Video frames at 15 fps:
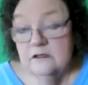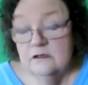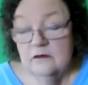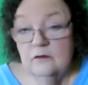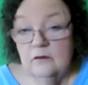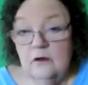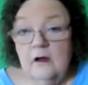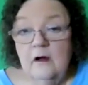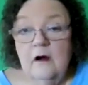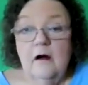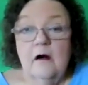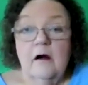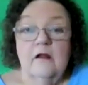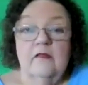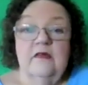to?
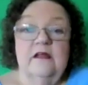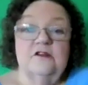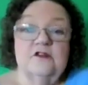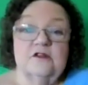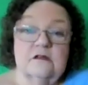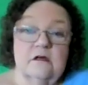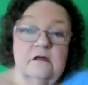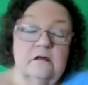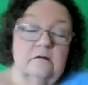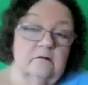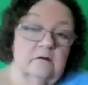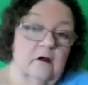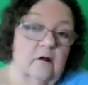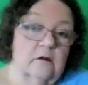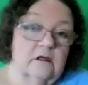Or are they just going
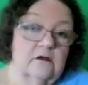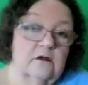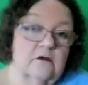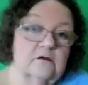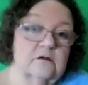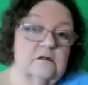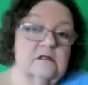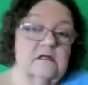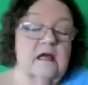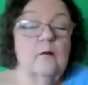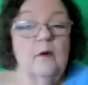to hold their nose and say,